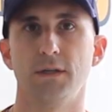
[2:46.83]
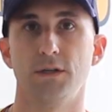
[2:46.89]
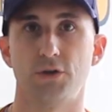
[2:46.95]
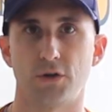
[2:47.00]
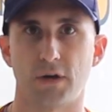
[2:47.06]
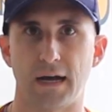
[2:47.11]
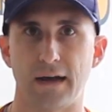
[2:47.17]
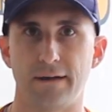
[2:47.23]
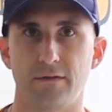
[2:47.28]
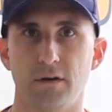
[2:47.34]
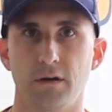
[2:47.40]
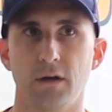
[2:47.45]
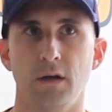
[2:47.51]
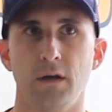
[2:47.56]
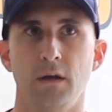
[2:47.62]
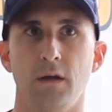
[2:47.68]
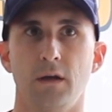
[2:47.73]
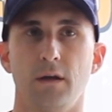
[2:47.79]
you as a
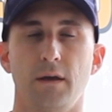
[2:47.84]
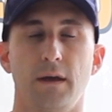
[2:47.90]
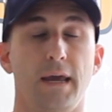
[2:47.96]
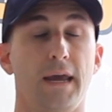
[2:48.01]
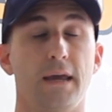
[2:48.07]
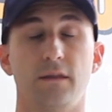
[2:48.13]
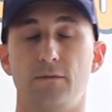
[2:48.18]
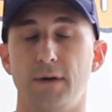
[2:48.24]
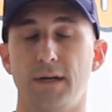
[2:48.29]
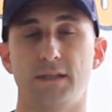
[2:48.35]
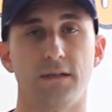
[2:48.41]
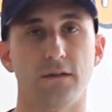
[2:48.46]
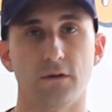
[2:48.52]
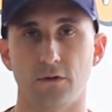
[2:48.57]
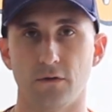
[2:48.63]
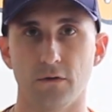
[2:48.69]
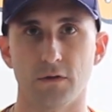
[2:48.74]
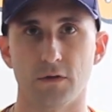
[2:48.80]
driver and the
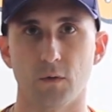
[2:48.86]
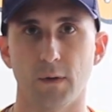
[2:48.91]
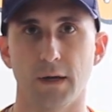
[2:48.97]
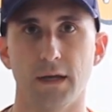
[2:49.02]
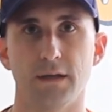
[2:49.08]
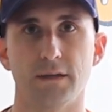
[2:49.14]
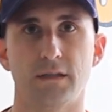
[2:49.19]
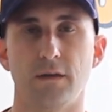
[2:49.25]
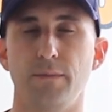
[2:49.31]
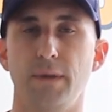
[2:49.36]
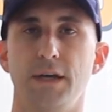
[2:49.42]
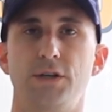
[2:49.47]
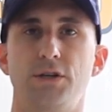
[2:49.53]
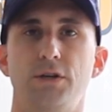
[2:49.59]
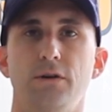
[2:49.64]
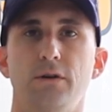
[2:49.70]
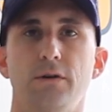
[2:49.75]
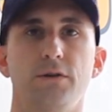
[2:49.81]
rest of the crew as well is to
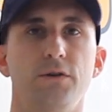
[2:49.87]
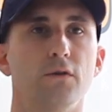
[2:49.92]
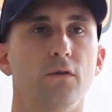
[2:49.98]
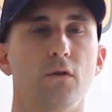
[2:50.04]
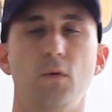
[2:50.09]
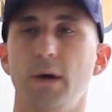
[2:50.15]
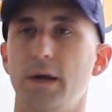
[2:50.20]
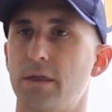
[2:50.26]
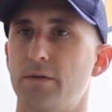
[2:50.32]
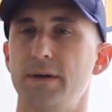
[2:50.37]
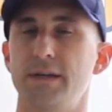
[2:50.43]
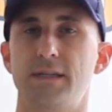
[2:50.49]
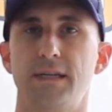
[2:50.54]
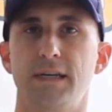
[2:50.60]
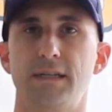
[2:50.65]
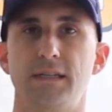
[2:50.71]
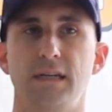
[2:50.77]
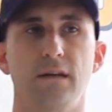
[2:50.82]
make sure to do a quick
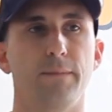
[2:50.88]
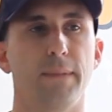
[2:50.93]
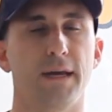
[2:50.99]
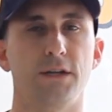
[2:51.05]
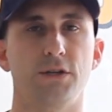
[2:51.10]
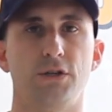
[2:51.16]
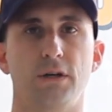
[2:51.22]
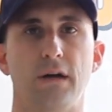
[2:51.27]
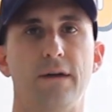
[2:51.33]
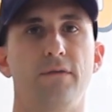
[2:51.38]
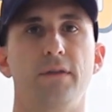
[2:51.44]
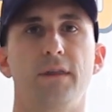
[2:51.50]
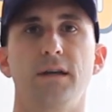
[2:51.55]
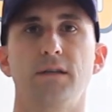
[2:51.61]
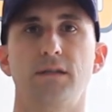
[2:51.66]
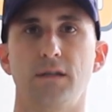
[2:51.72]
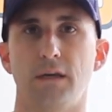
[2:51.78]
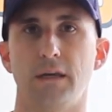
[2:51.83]
360 and making sure
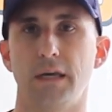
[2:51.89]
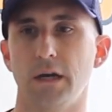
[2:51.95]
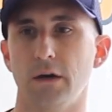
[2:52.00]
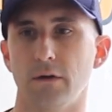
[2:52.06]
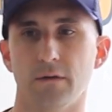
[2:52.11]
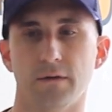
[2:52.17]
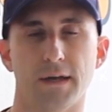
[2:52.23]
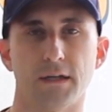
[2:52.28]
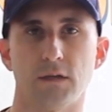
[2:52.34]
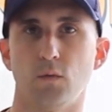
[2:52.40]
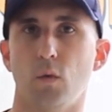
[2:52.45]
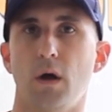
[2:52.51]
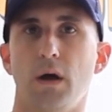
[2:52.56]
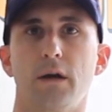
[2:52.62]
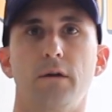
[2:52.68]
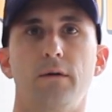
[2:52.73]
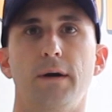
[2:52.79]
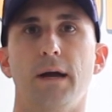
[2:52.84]
everything's secure. That's
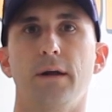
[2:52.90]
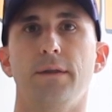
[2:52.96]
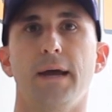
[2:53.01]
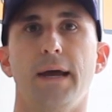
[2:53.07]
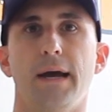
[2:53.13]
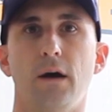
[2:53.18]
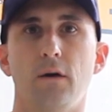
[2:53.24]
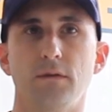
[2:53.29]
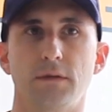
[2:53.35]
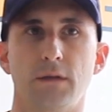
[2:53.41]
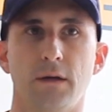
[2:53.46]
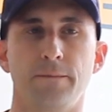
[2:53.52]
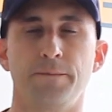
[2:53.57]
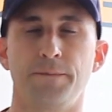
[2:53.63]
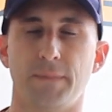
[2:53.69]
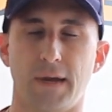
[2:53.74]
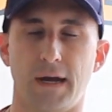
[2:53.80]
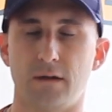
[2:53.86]
walking around
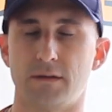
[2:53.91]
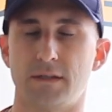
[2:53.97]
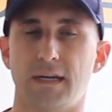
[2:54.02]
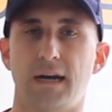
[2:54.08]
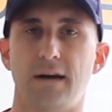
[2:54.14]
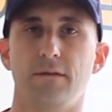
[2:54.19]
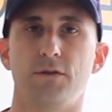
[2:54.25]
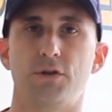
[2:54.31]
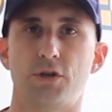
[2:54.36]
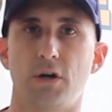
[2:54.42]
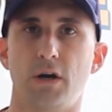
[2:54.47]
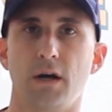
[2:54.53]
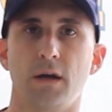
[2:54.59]
outside of the